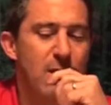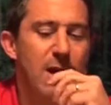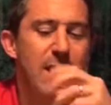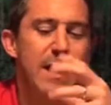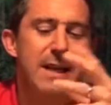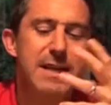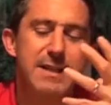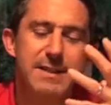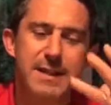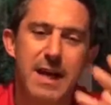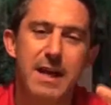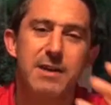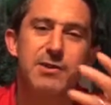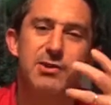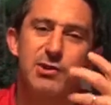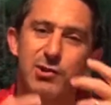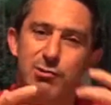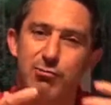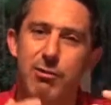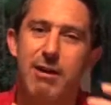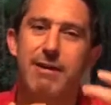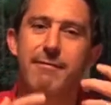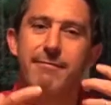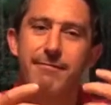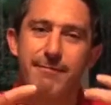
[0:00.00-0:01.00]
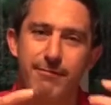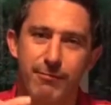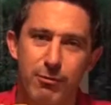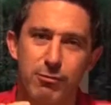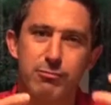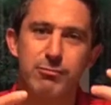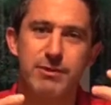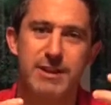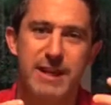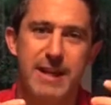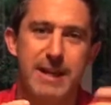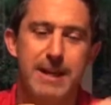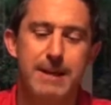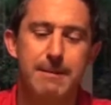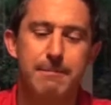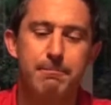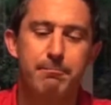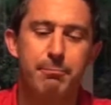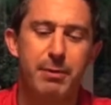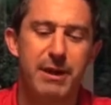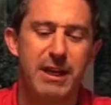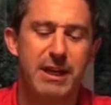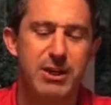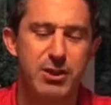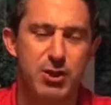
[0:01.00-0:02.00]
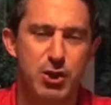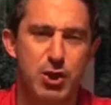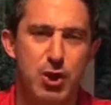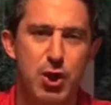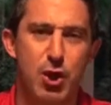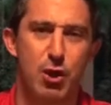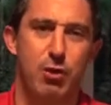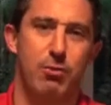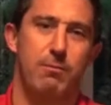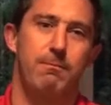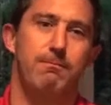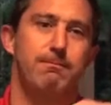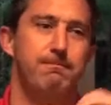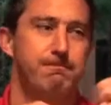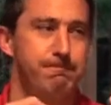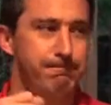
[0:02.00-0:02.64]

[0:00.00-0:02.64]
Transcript: And it tastes grapefruity, but it's not